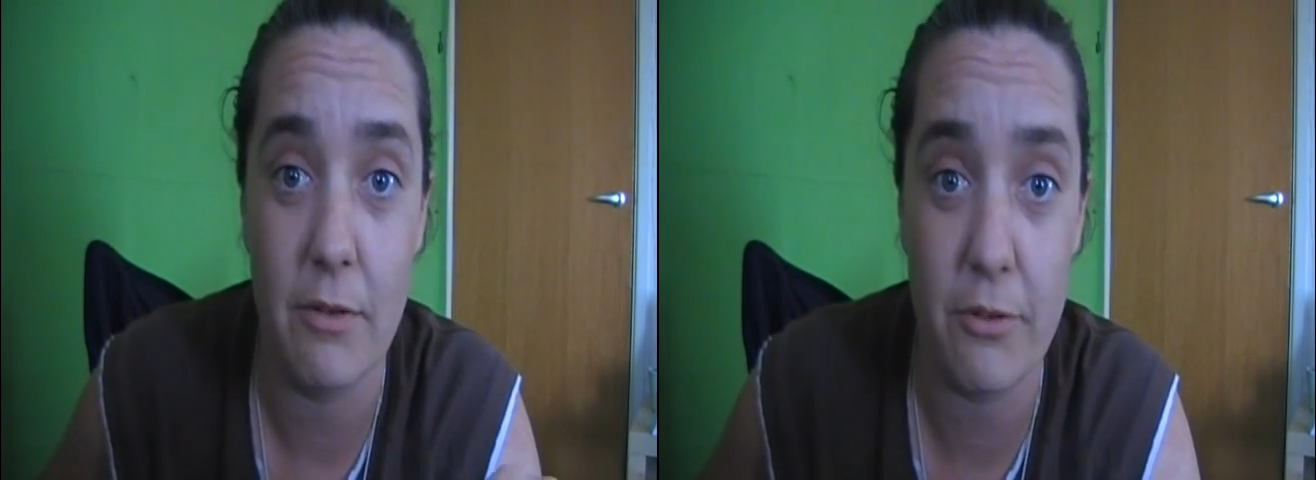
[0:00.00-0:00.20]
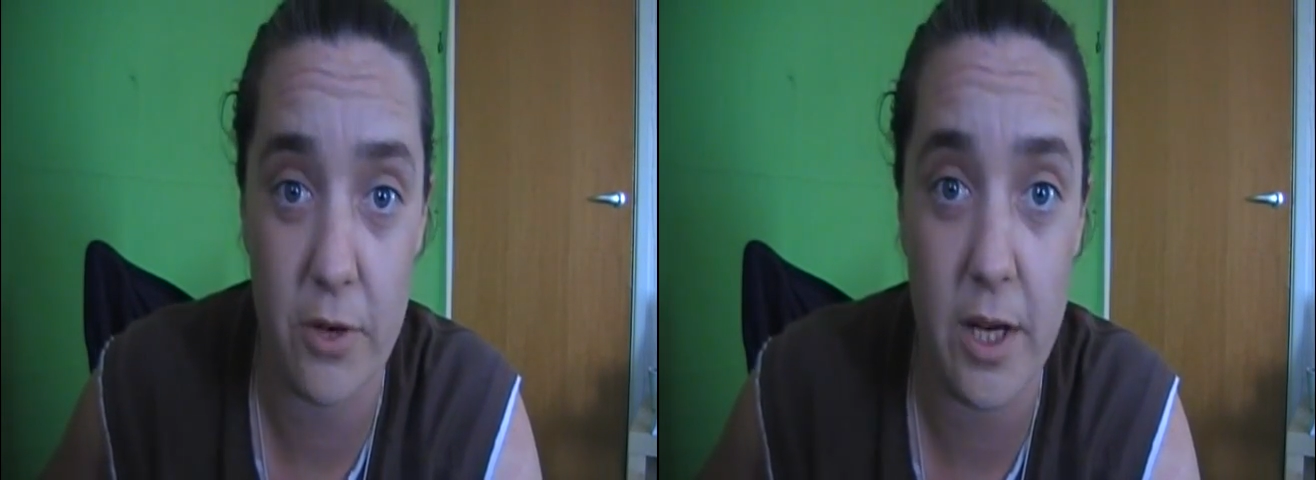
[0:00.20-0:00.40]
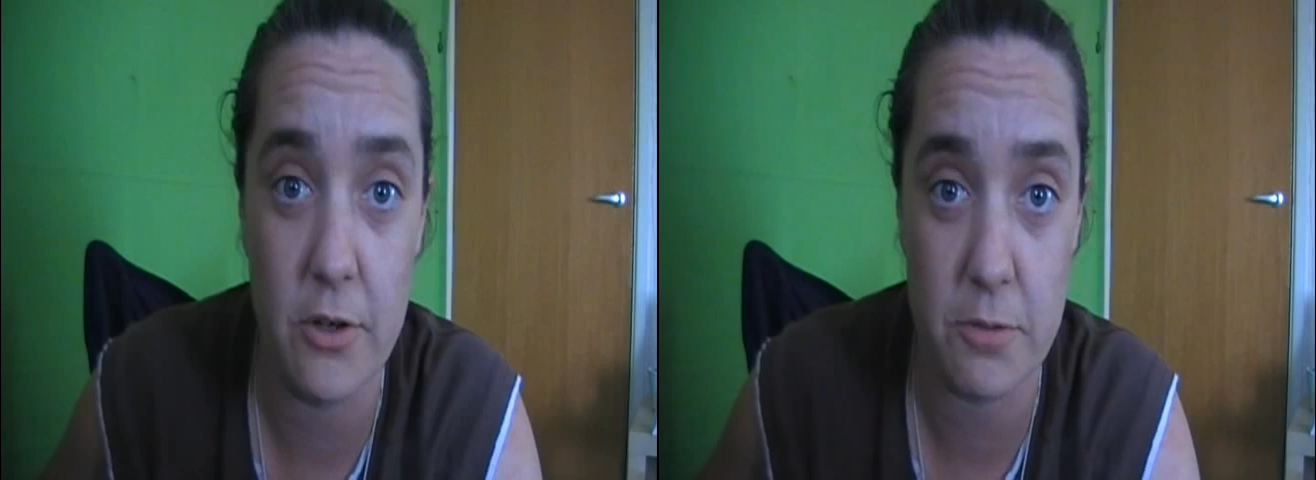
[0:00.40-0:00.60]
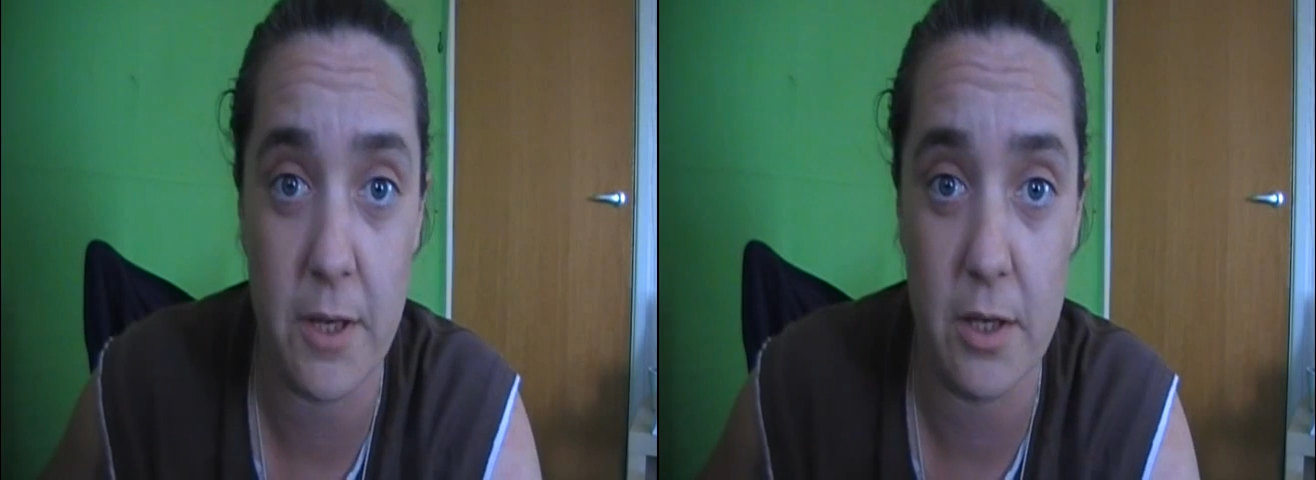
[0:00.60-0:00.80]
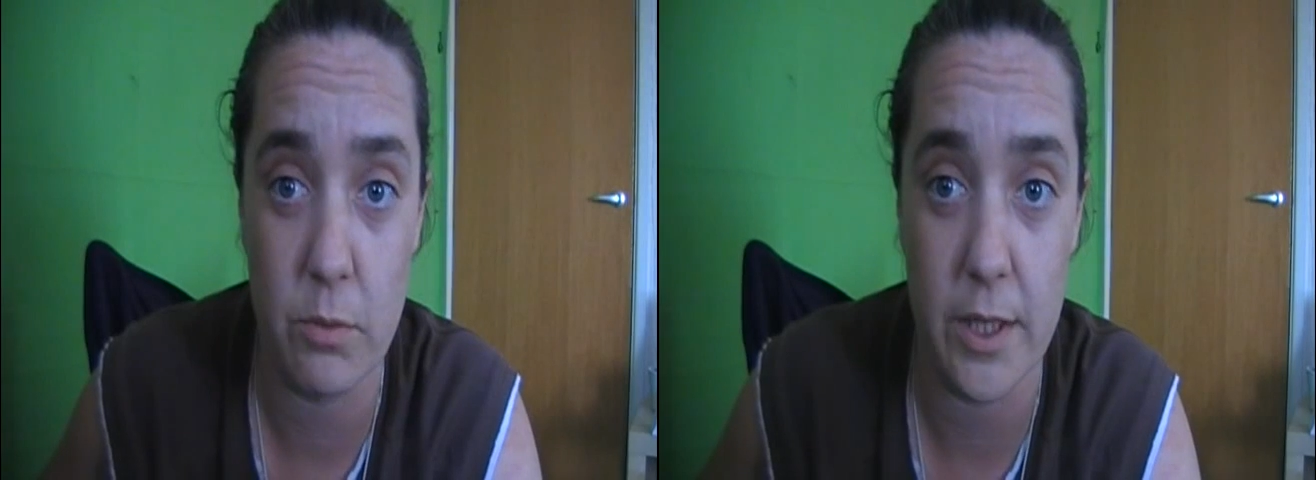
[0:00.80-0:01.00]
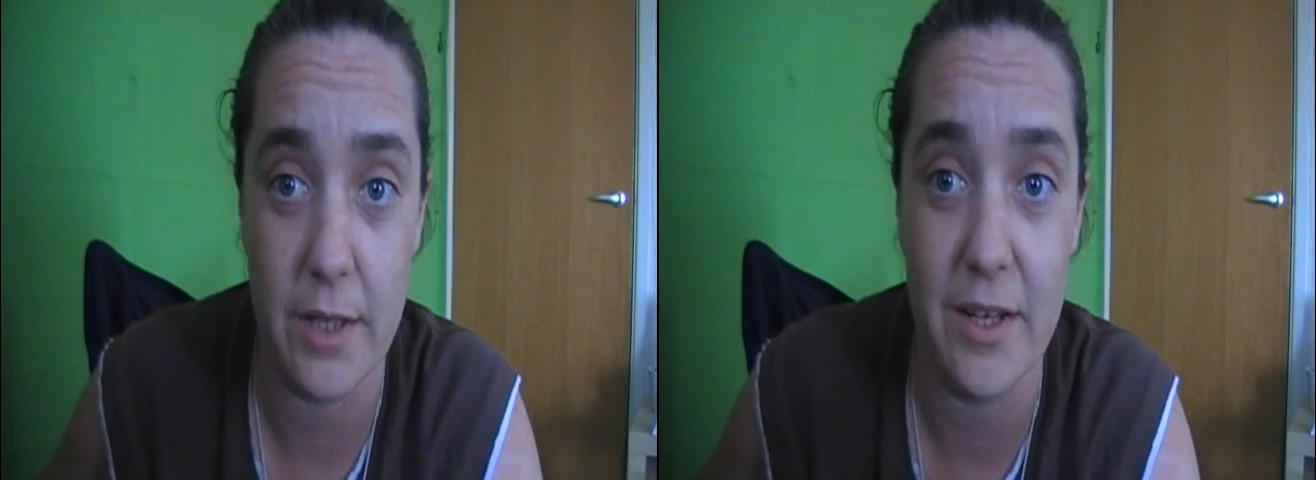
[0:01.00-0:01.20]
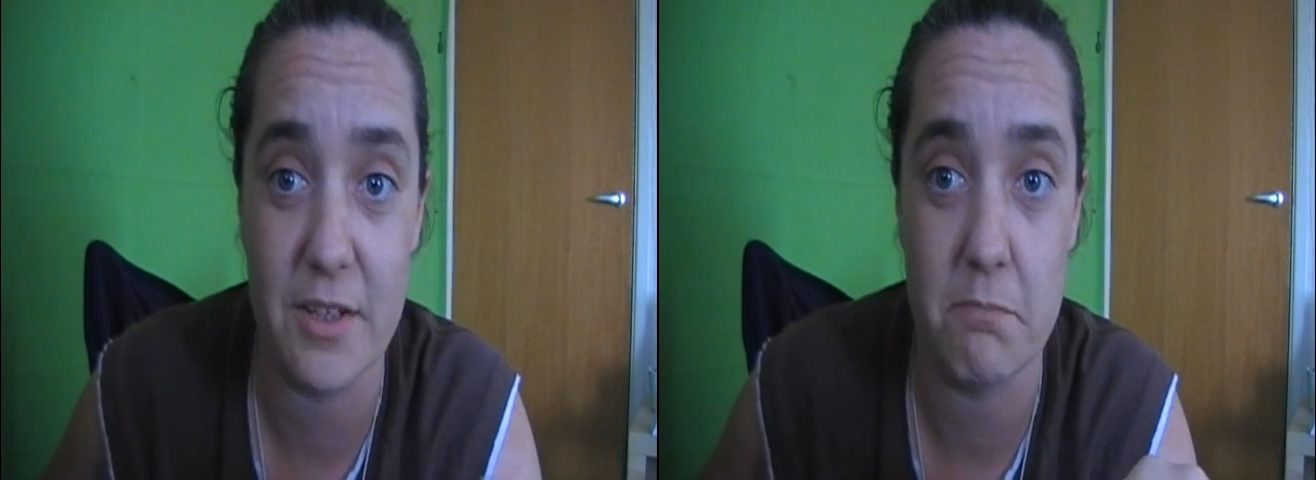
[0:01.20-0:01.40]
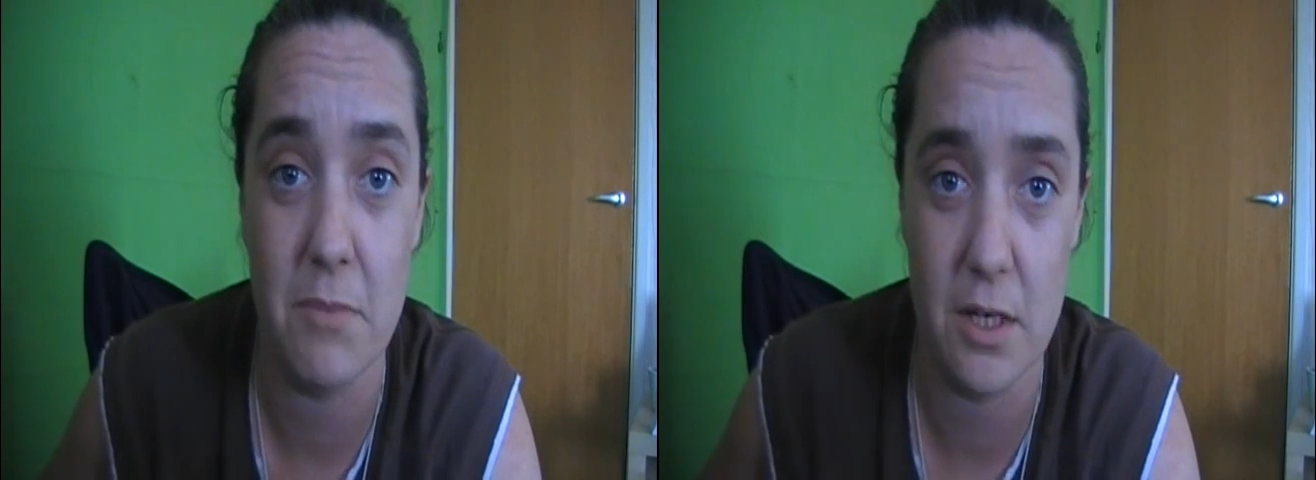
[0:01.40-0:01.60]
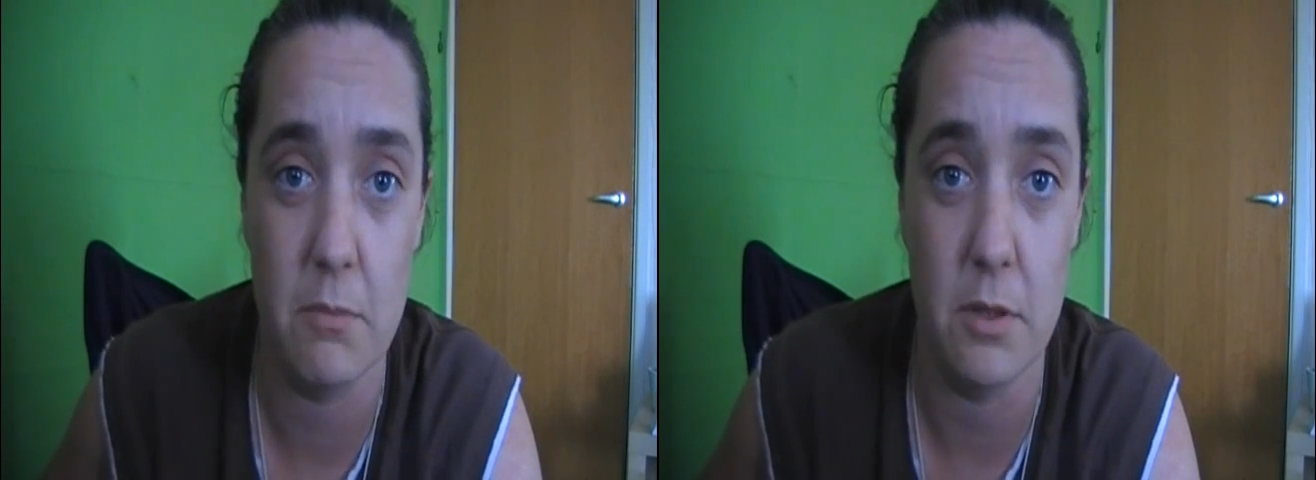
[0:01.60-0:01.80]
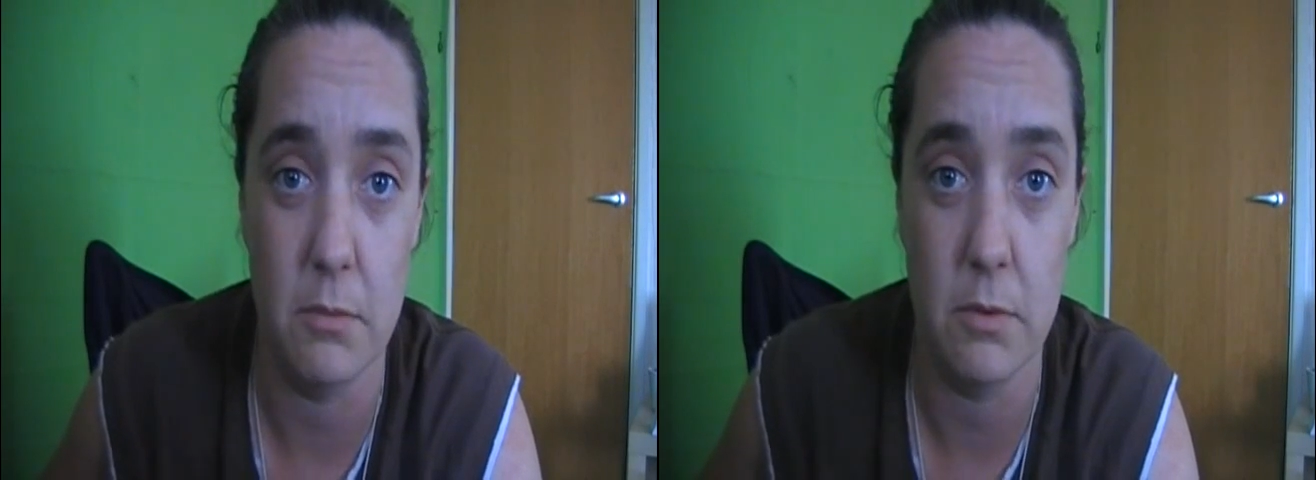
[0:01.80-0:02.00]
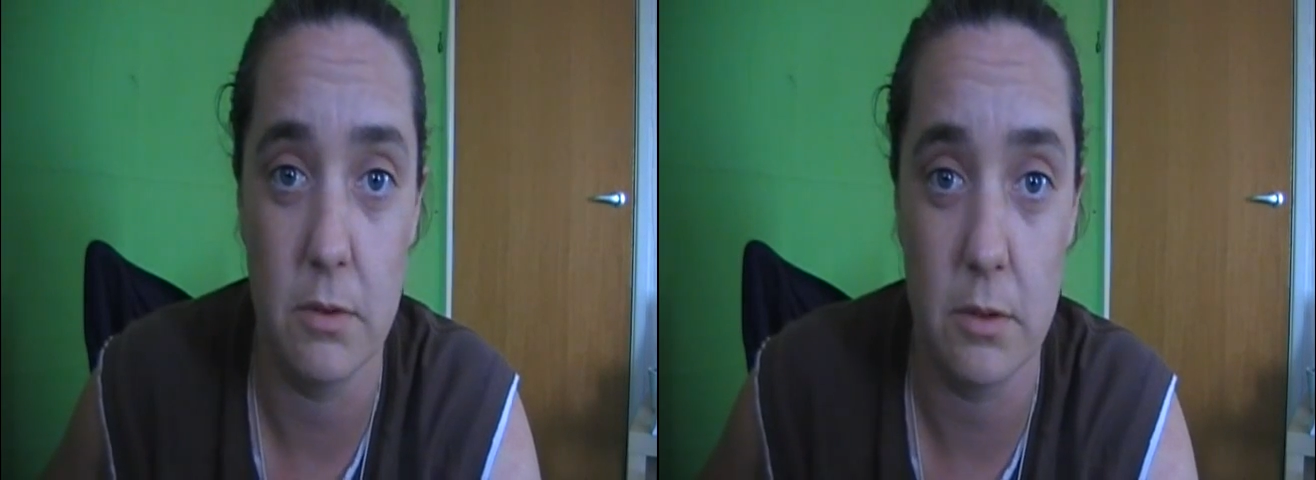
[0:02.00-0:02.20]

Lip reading: £300 a week, and that's minimum.